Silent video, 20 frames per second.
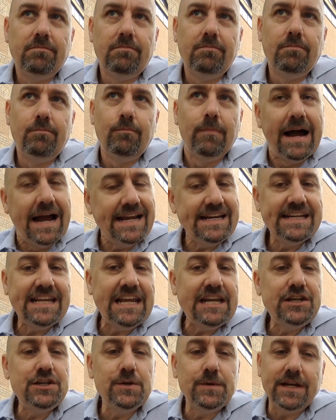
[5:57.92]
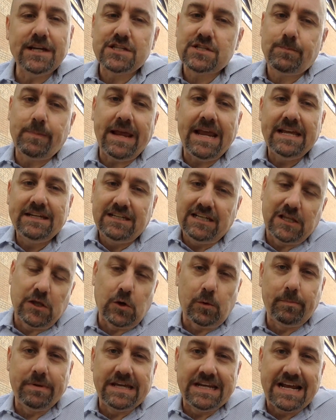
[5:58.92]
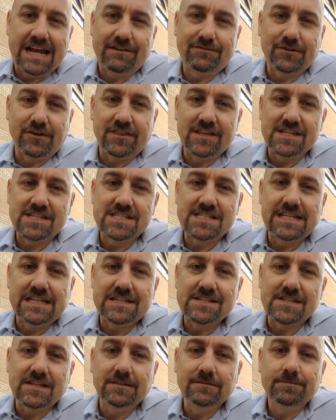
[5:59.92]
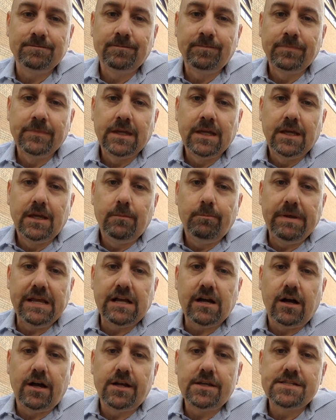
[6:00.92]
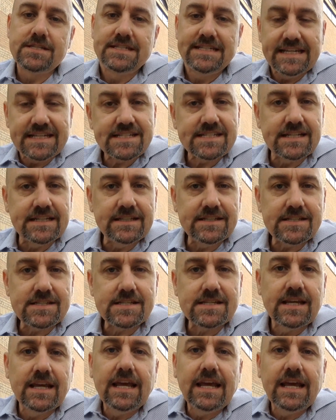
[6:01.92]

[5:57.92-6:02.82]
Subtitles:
might need to expand a little bit after this season, because distance